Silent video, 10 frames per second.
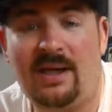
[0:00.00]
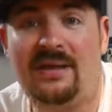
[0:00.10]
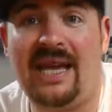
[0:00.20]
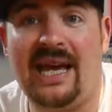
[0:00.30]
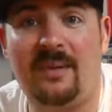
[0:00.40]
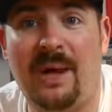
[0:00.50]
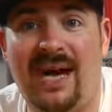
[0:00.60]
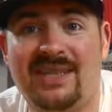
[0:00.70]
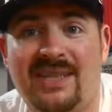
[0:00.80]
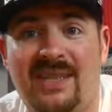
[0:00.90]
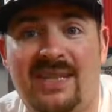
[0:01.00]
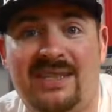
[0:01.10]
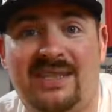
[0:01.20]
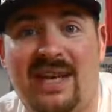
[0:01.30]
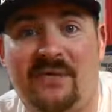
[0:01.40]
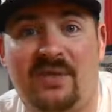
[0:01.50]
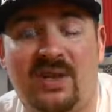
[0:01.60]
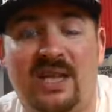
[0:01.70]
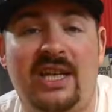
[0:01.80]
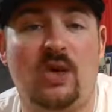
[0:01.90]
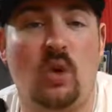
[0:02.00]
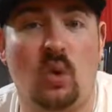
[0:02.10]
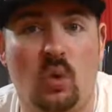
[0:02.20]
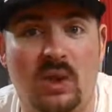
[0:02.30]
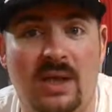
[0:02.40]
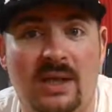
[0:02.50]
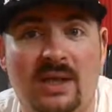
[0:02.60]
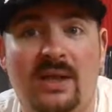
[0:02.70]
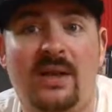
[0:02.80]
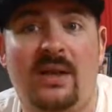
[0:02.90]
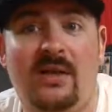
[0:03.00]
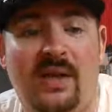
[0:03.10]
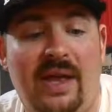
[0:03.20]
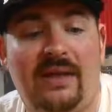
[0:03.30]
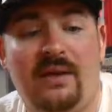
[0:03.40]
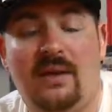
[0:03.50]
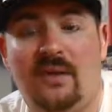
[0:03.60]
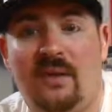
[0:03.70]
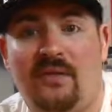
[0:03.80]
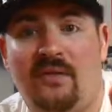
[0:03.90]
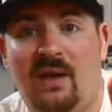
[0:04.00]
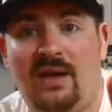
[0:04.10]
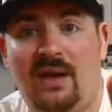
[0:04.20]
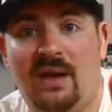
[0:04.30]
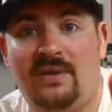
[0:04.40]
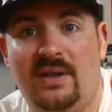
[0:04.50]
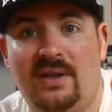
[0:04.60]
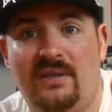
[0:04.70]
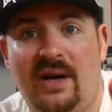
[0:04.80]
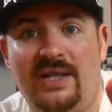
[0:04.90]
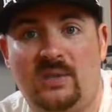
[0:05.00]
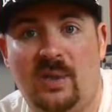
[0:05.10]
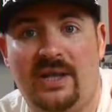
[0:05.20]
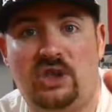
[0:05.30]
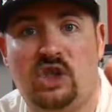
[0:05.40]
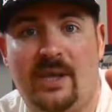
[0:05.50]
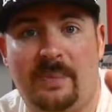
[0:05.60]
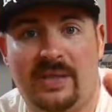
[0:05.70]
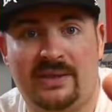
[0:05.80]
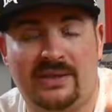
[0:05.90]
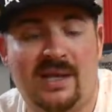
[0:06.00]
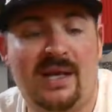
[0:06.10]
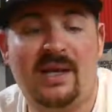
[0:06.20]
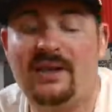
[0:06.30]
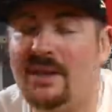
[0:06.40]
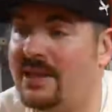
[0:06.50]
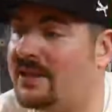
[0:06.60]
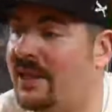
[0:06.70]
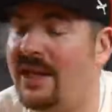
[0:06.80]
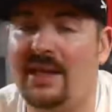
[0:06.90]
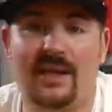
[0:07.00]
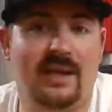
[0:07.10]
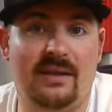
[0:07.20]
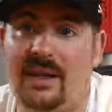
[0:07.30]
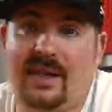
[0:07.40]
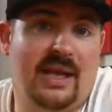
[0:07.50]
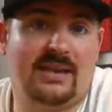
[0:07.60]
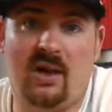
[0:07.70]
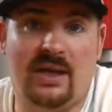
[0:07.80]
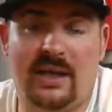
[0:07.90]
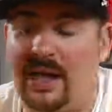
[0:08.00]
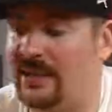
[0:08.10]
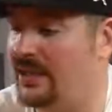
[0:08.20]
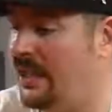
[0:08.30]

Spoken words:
The atomizer is definitely cooler than the front of the device where the chip is. This thing, it gets hot, guys.